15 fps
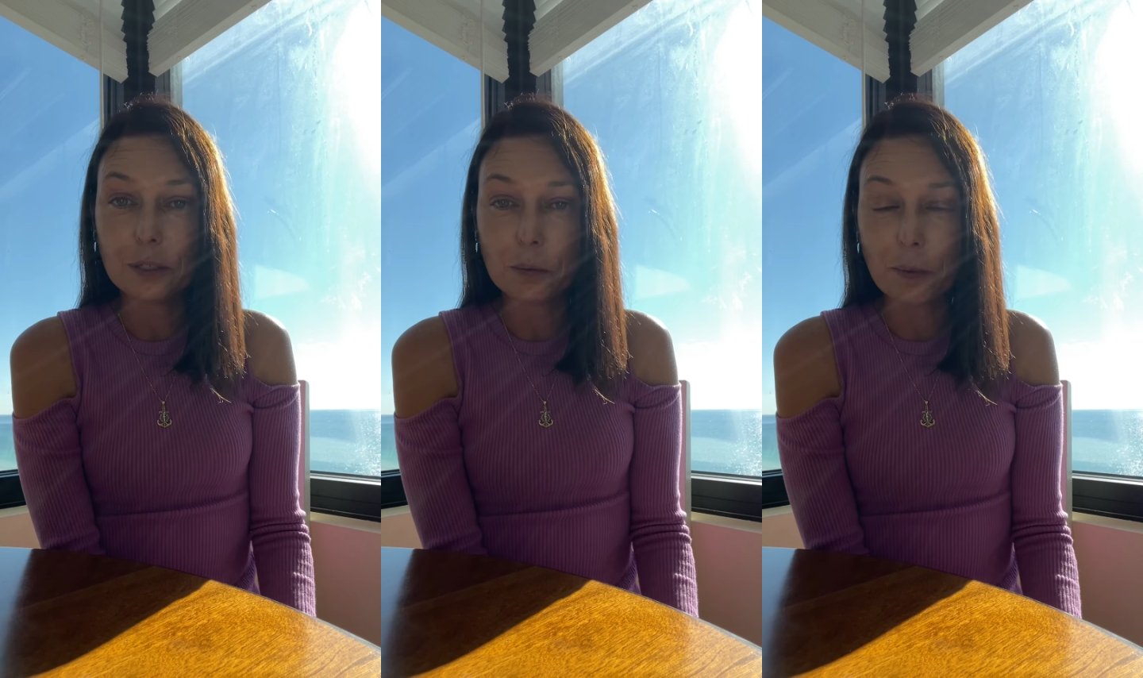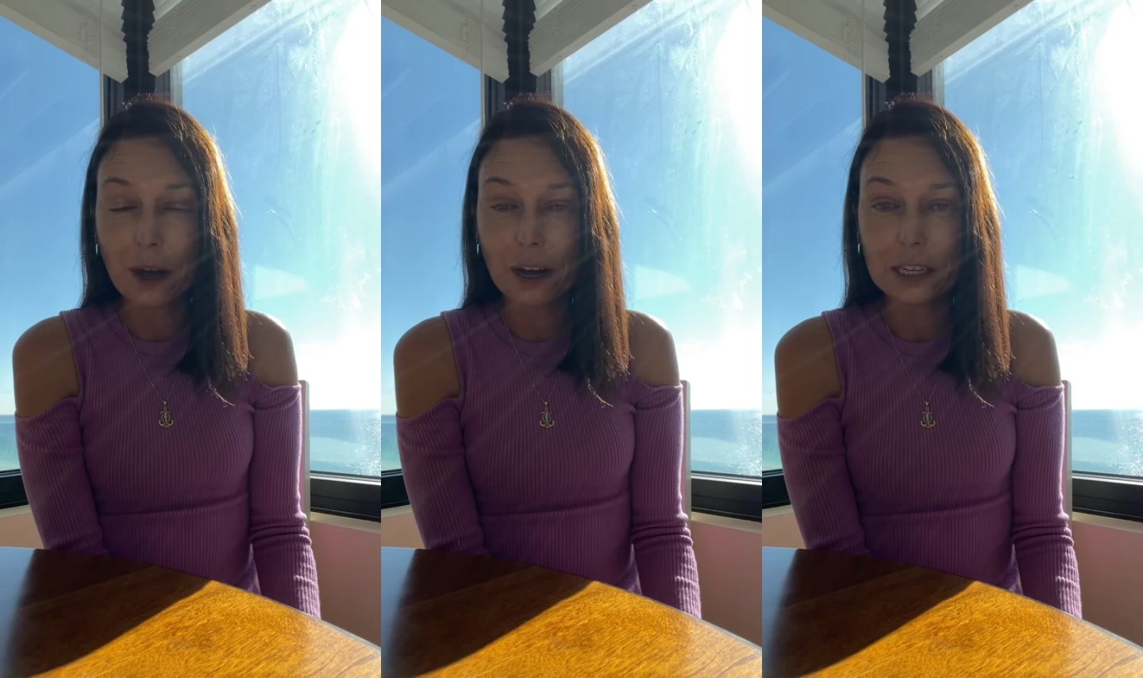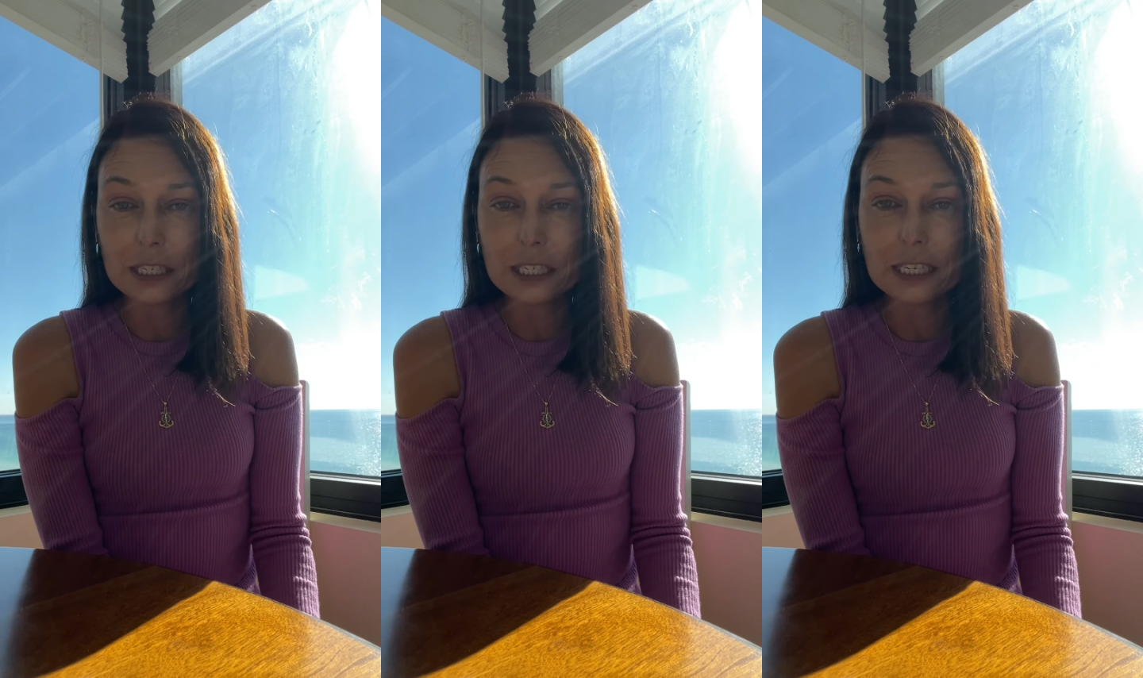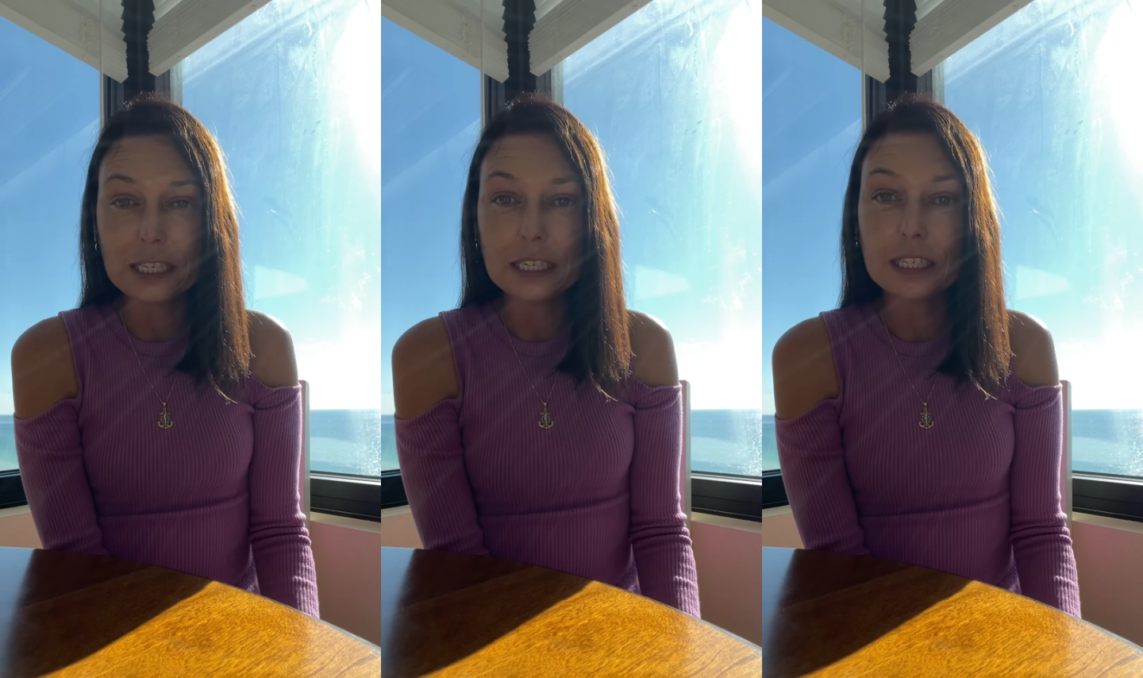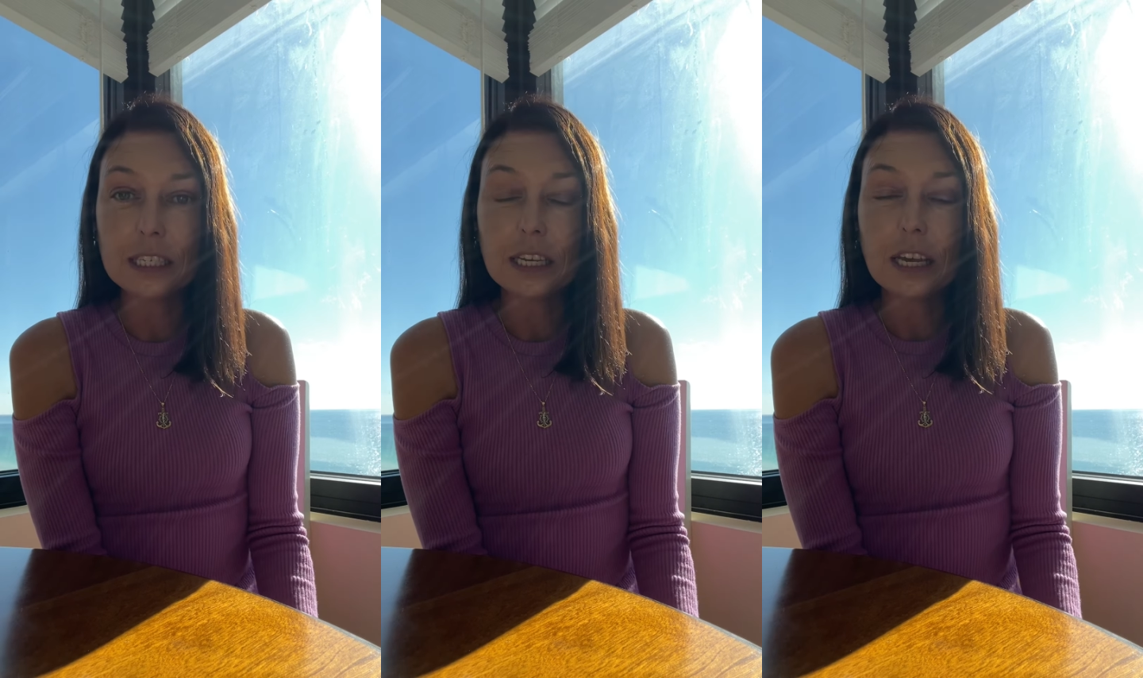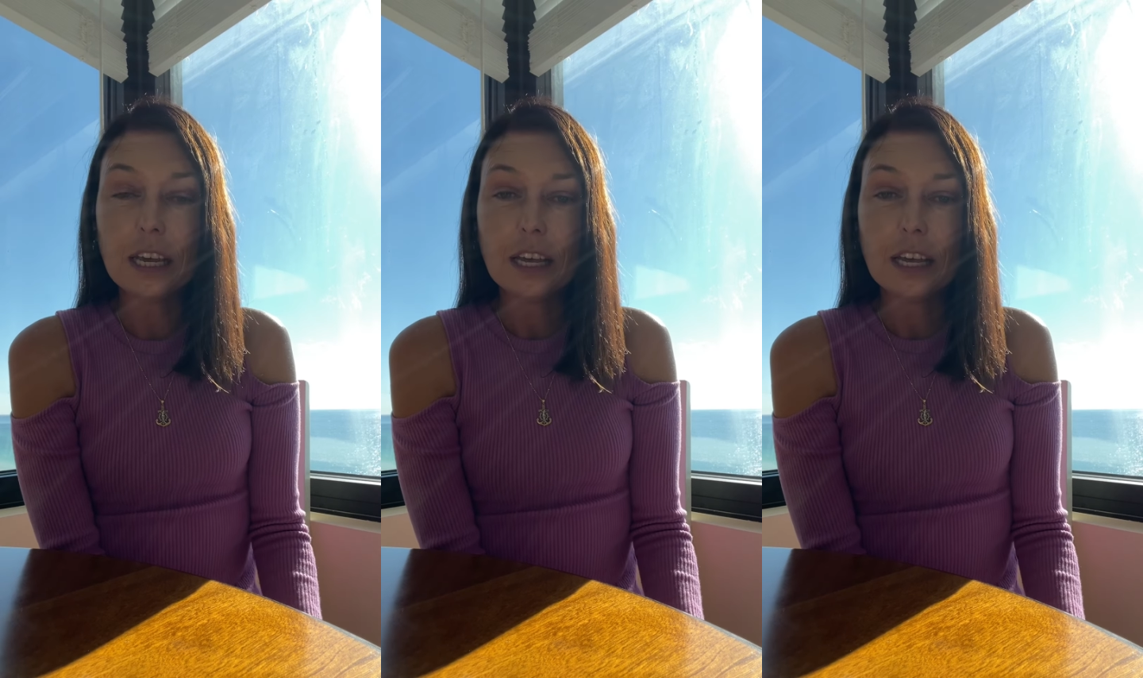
deposits